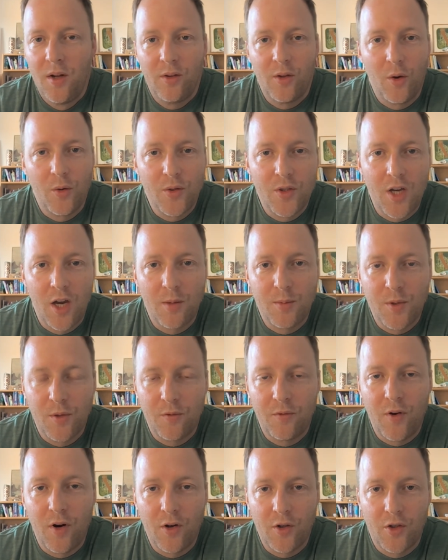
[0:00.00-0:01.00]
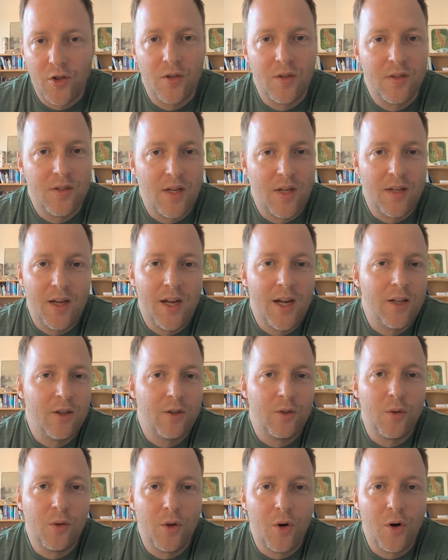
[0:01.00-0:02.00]
those types of functions that I had
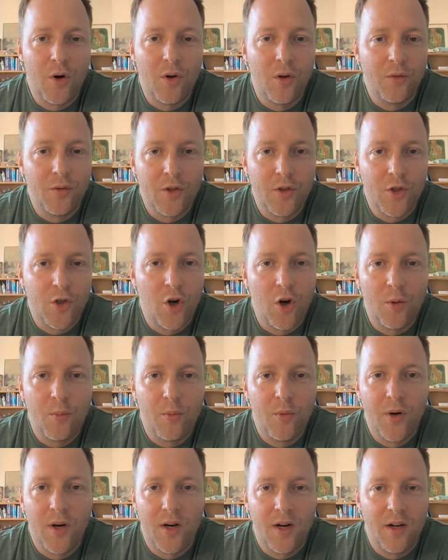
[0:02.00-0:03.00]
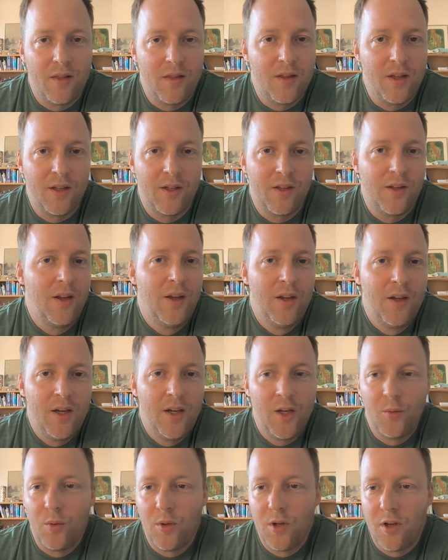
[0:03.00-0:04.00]
to learn on the job, where I think
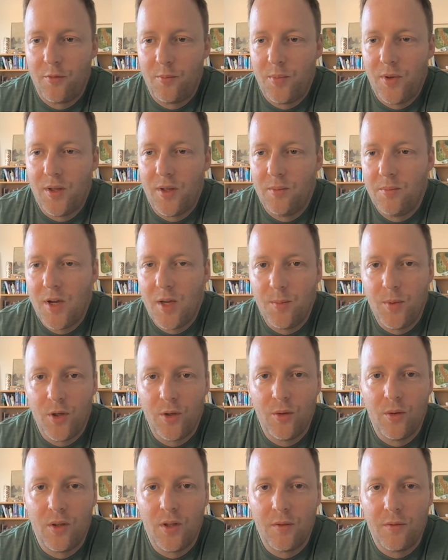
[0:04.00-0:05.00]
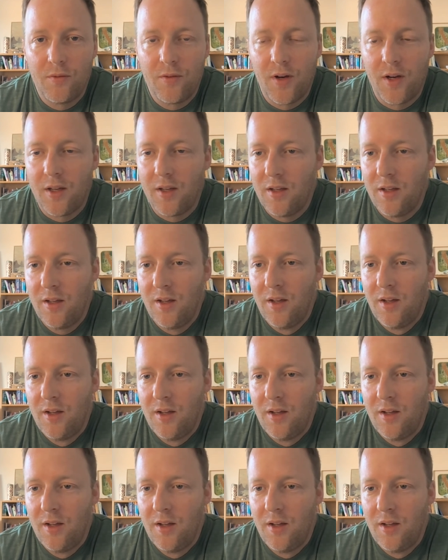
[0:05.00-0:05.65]
it would have been maybe good if I